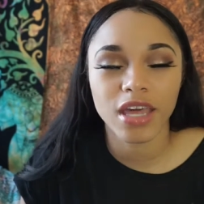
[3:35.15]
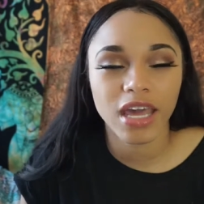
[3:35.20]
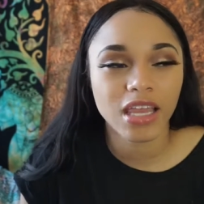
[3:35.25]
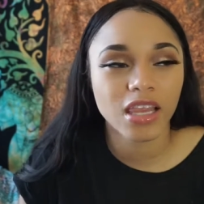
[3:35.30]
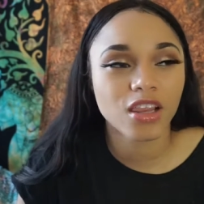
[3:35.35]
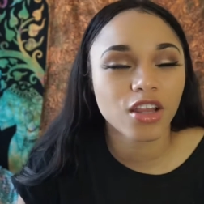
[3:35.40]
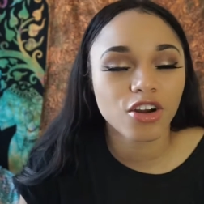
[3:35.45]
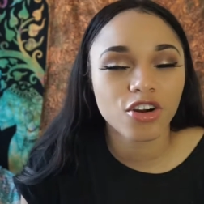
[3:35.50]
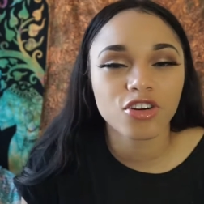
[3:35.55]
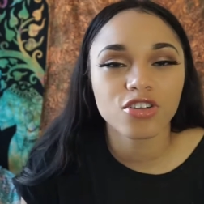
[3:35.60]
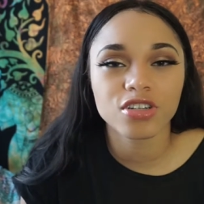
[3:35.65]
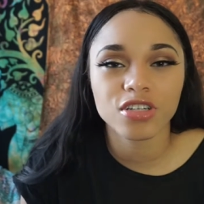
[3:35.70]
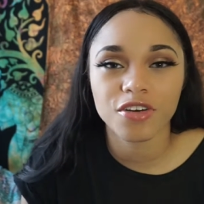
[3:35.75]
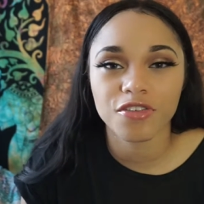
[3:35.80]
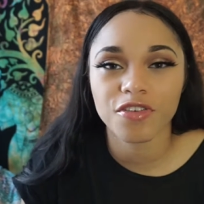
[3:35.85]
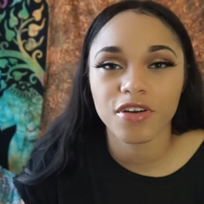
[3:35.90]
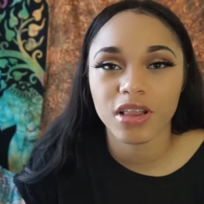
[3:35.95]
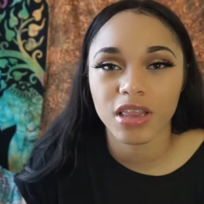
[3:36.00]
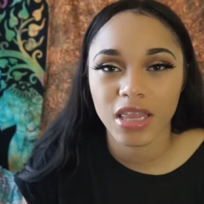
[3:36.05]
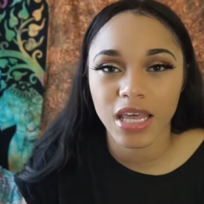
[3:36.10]
They learn
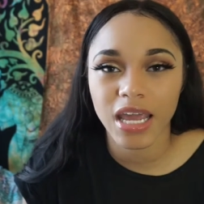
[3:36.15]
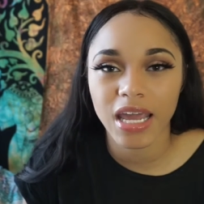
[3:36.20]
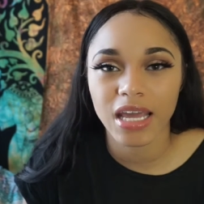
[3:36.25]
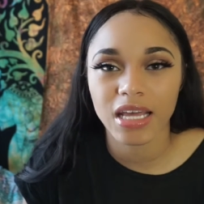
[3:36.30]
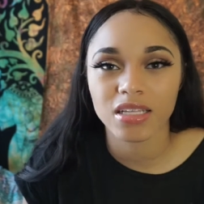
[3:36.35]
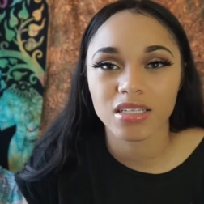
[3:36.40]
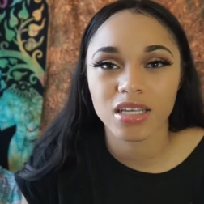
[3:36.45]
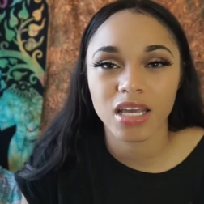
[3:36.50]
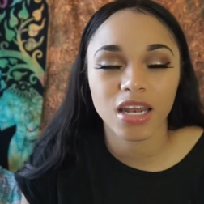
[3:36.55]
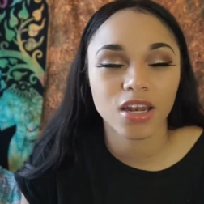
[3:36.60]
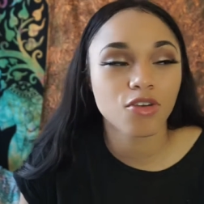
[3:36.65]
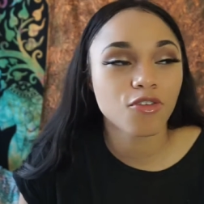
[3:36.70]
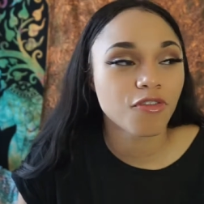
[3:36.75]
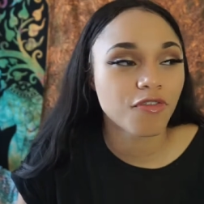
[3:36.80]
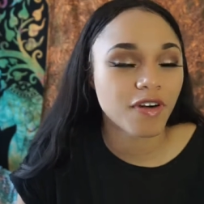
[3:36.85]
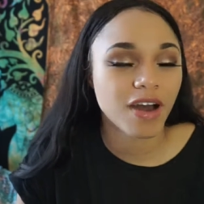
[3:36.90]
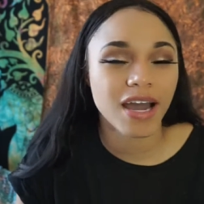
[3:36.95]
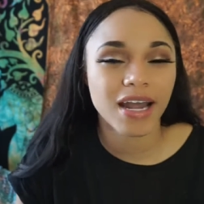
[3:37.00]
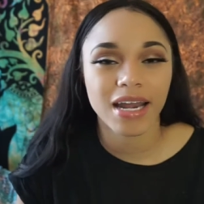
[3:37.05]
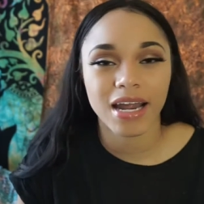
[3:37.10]
different things, and you
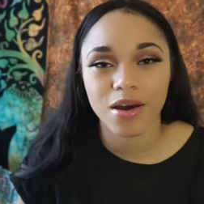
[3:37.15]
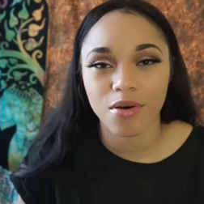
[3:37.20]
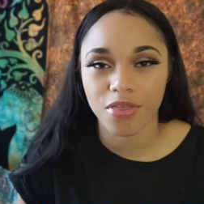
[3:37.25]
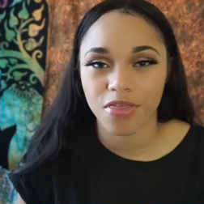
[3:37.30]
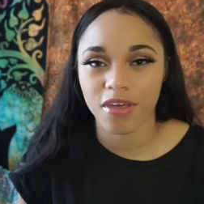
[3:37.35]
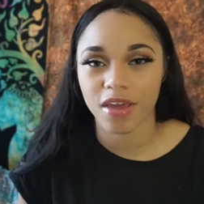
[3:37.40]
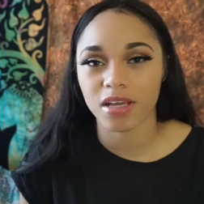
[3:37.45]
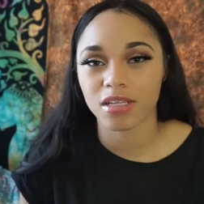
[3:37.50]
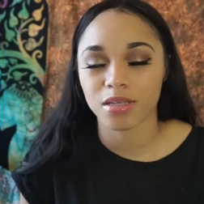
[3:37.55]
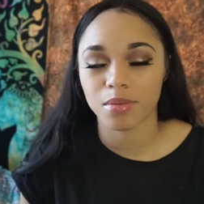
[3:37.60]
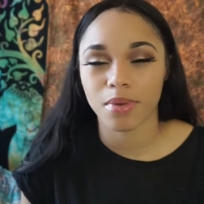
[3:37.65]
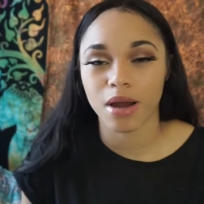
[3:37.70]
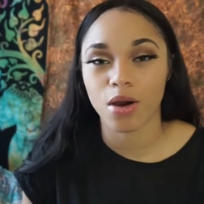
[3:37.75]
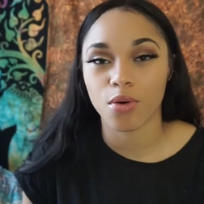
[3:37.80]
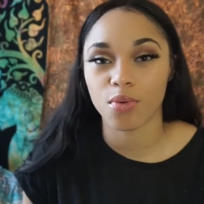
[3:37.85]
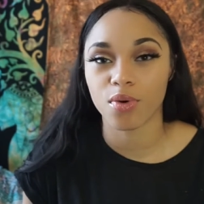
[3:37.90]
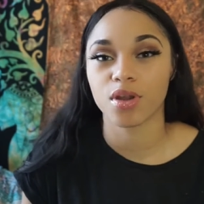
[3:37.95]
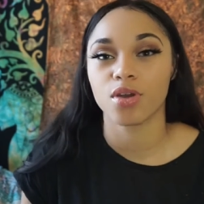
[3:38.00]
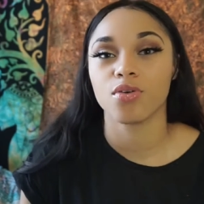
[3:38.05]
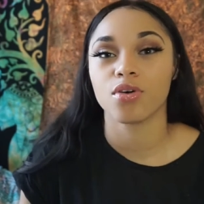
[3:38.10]
find out things
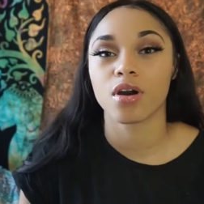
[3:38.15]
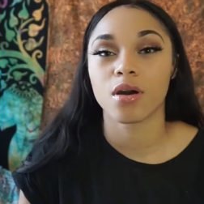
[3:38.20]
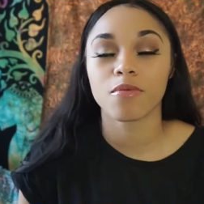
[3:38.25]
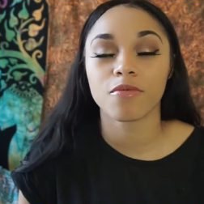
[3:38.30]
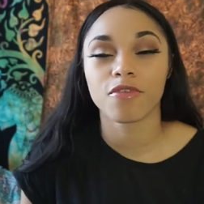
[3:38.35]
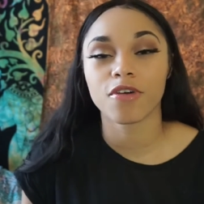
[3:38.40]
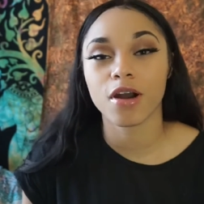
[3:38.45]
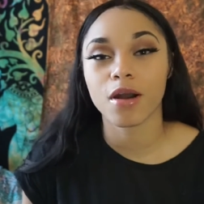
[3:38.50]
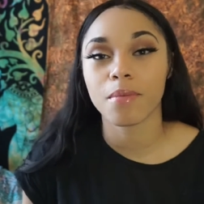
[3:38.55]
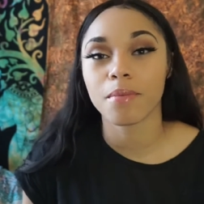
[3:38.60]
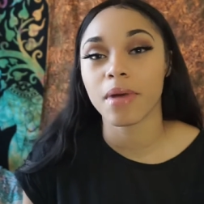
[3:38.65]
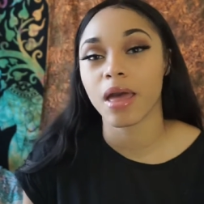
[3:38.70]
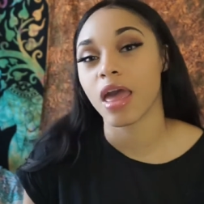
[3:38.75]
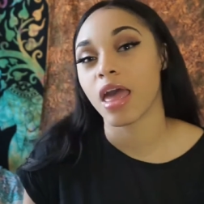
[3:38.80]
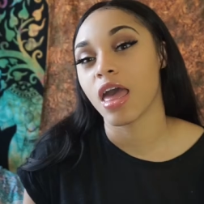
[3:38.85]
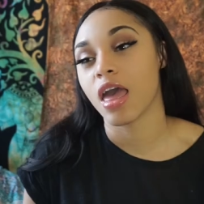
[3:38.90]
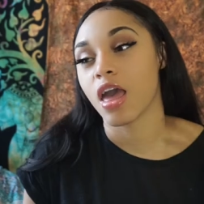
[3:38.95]
about where you come from